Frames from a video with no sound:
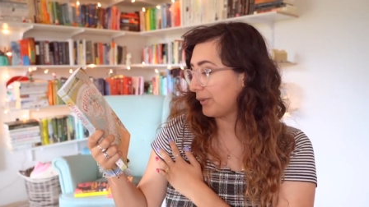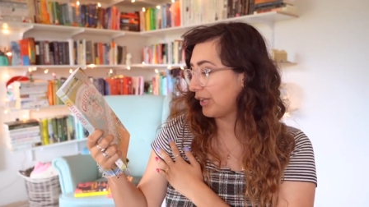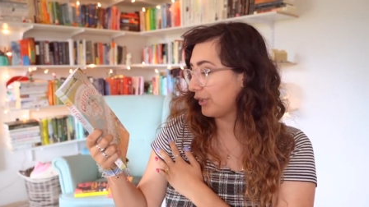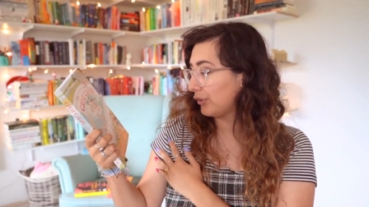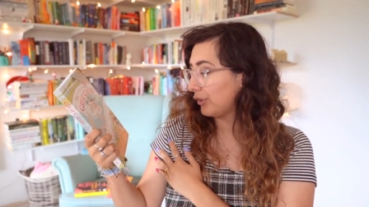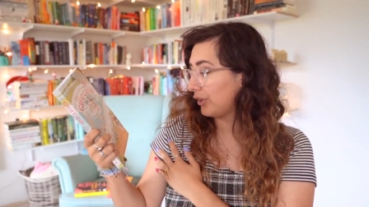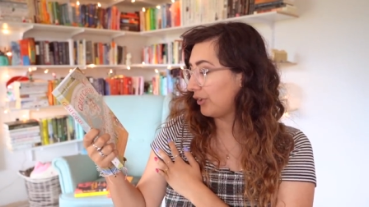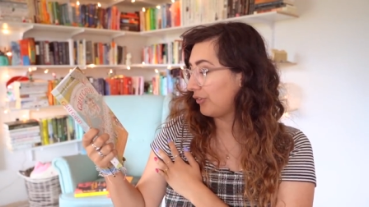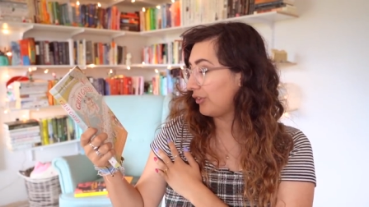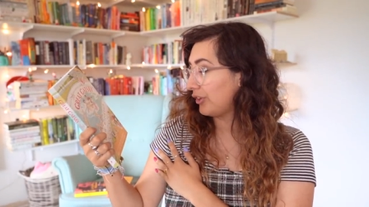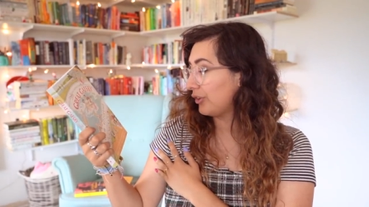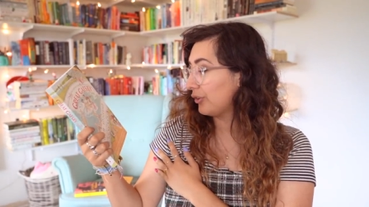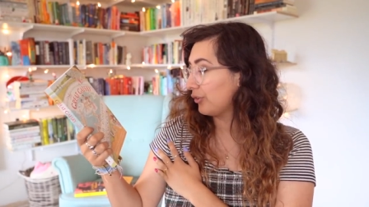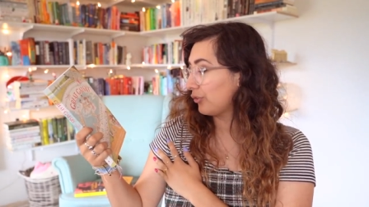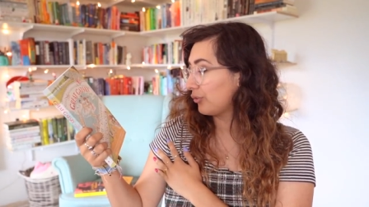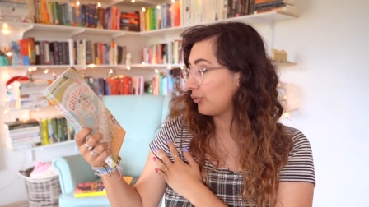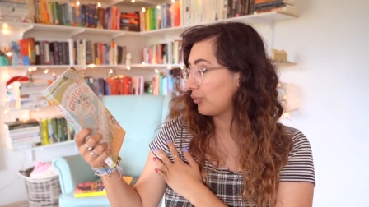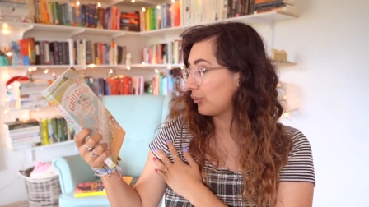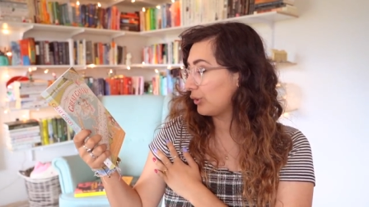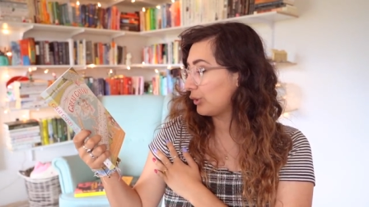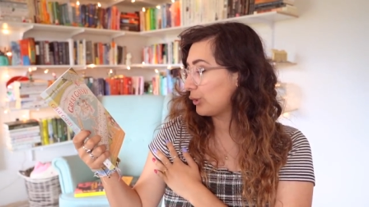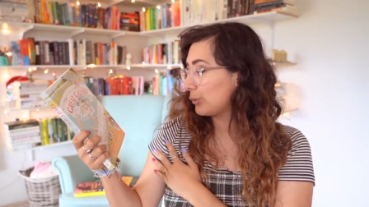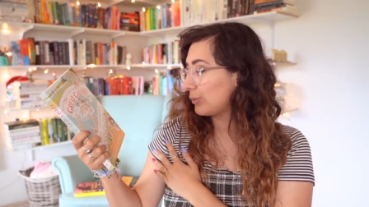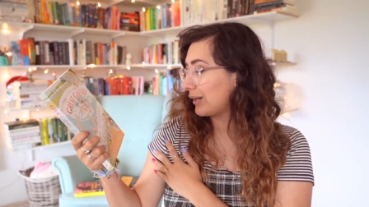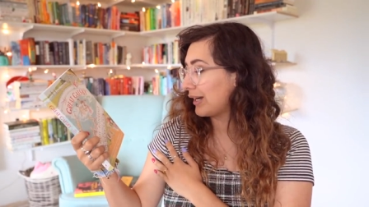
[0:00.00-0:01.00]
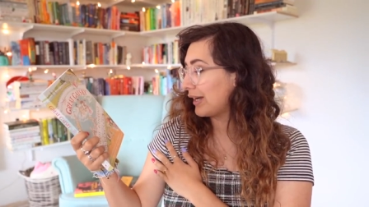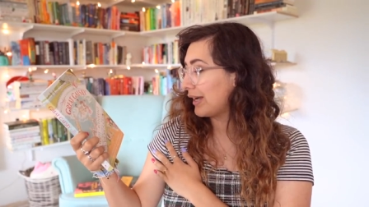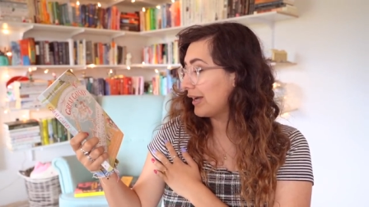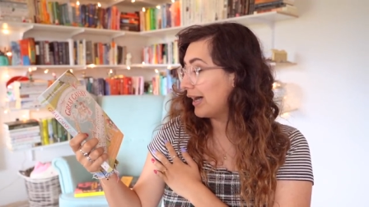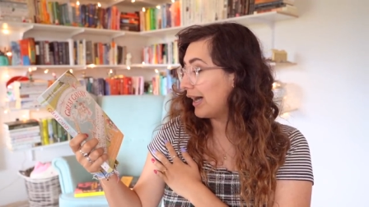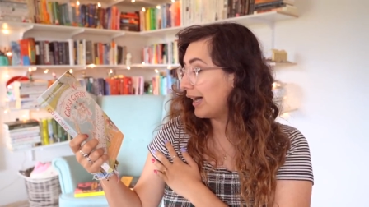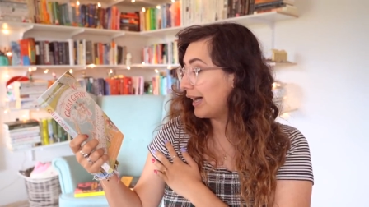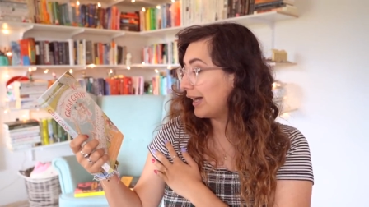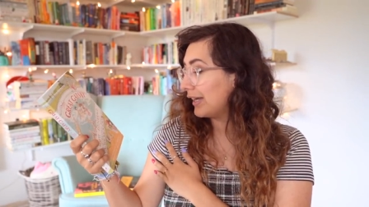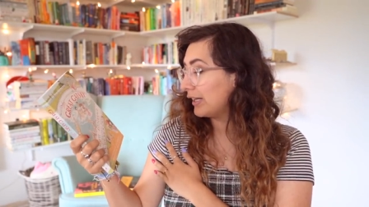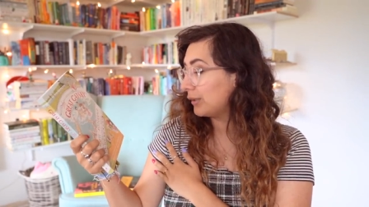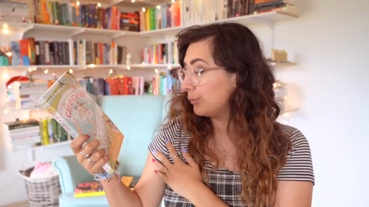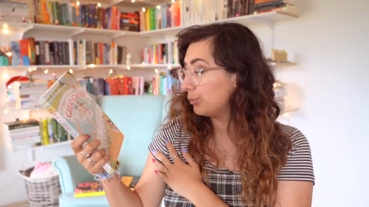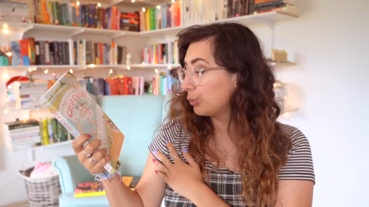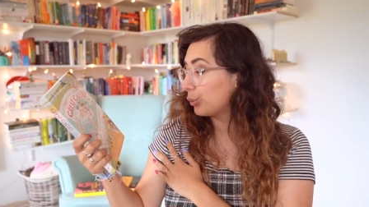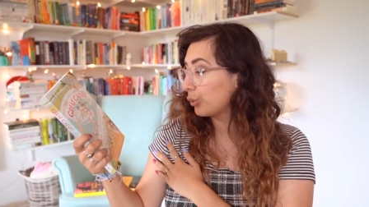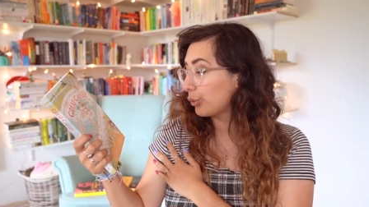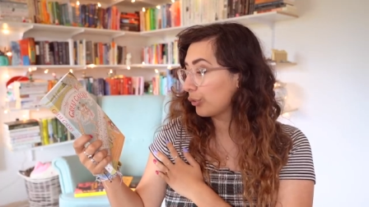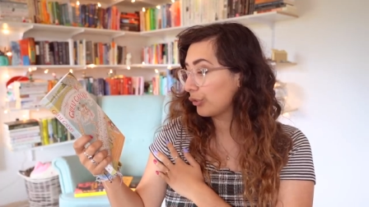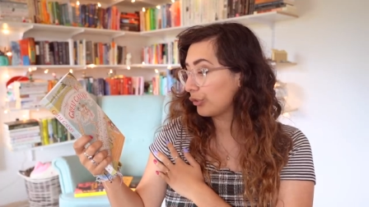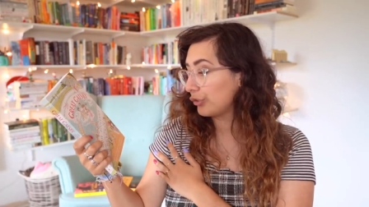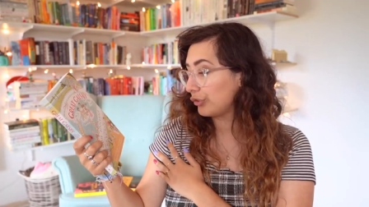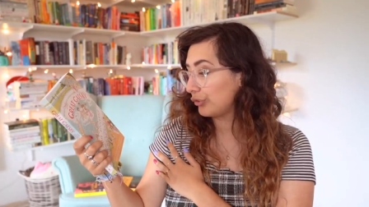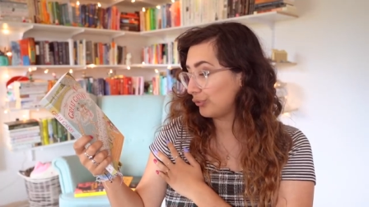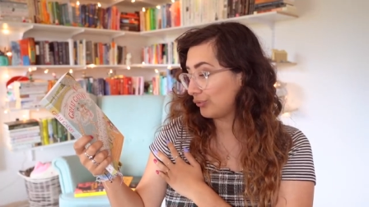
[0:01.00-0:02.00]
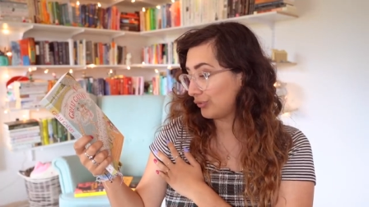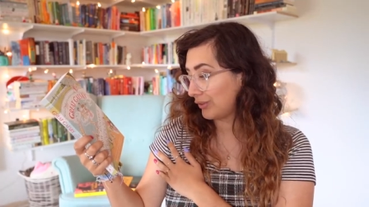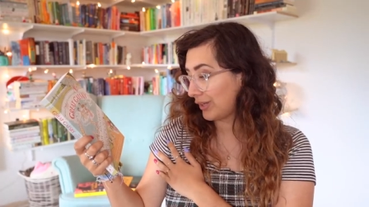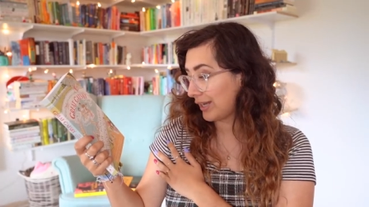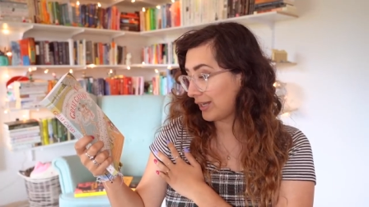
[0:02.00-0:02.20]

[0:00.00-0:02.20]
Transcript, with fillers: il is illustrated by Ian Morton,